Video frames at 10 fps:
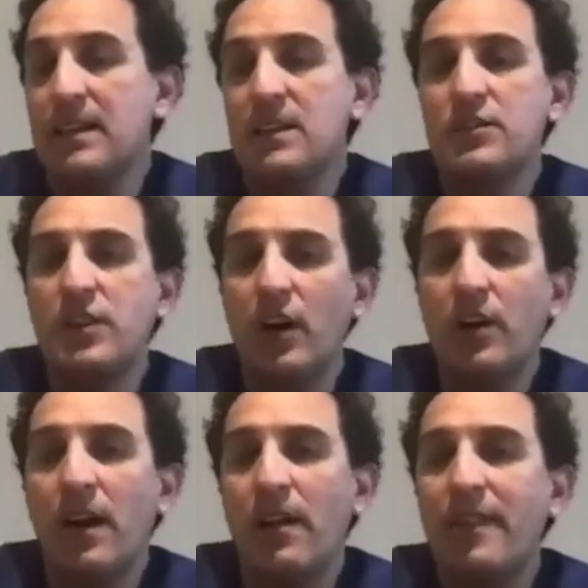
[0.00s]

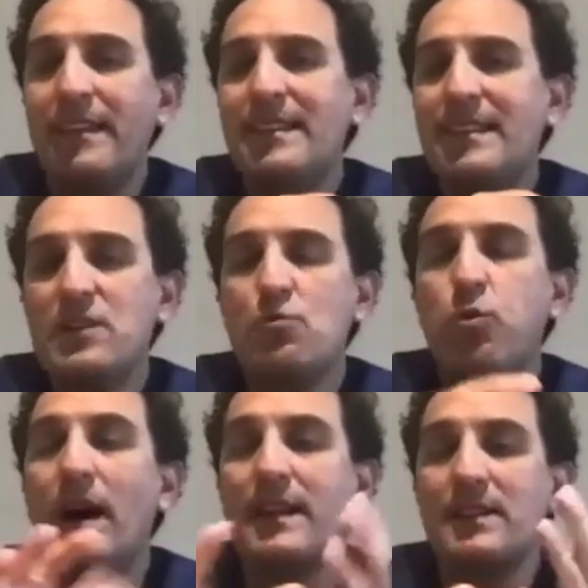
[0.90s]
So this is
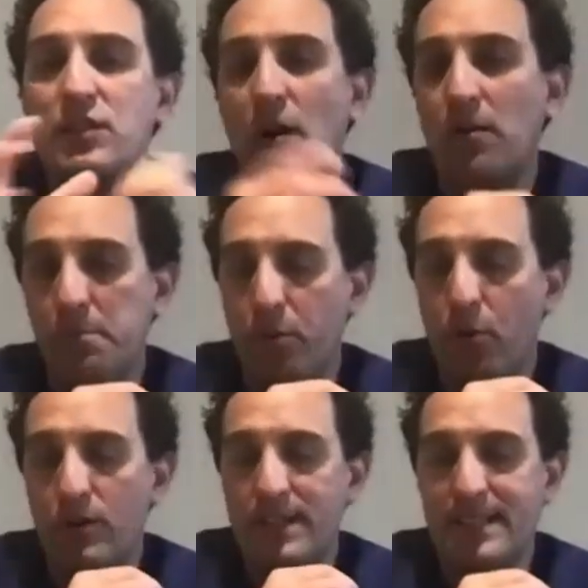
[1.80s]
why it is so
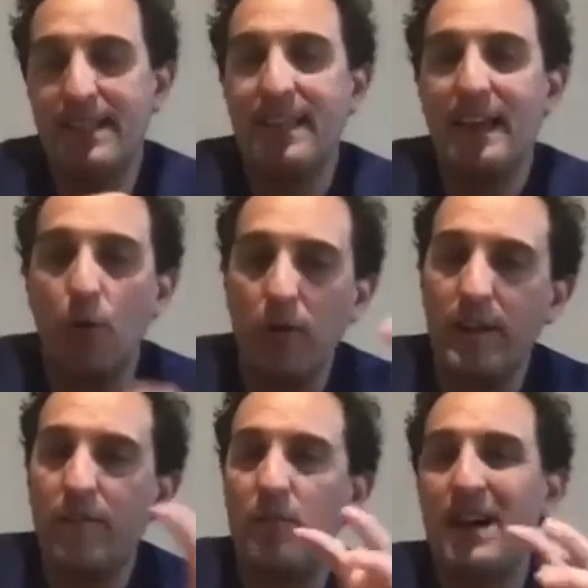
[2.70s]
important that all
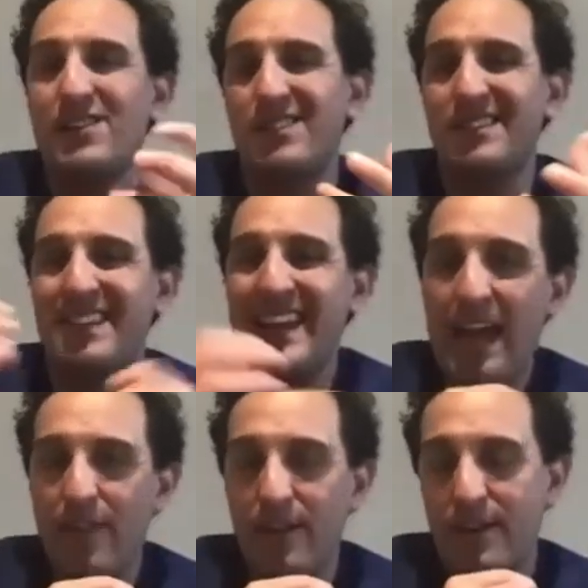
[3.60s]
the information is
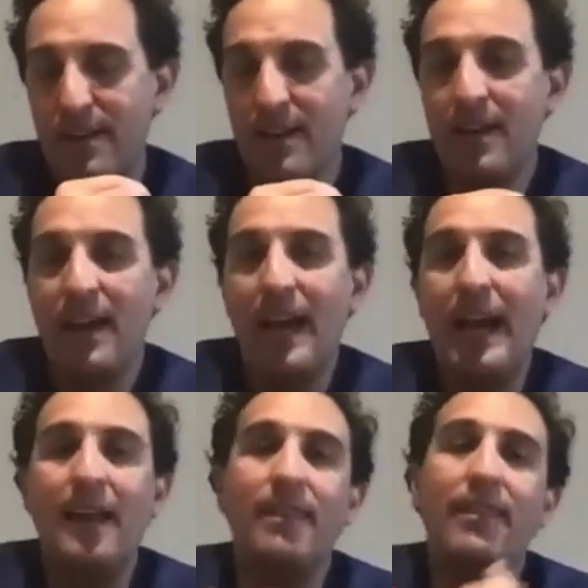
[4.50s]
gathered
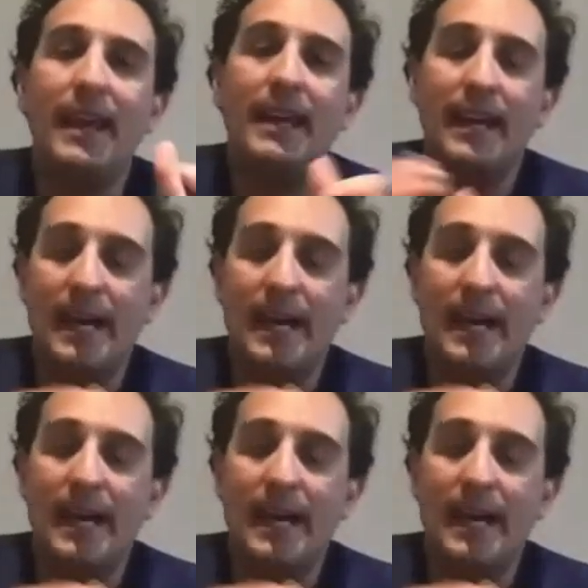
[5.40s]
and then